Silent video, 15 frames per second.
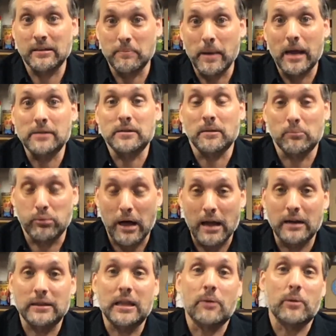amazing
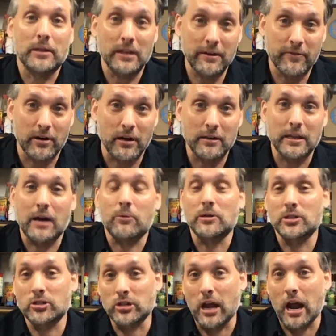planet that we live on, that we
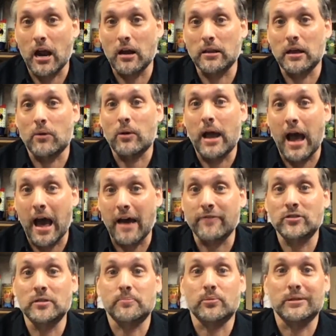share, that we have
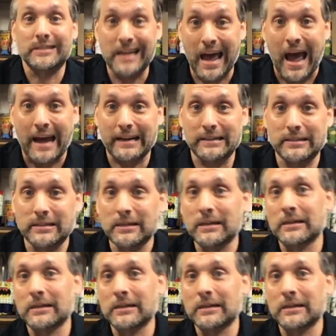to protect.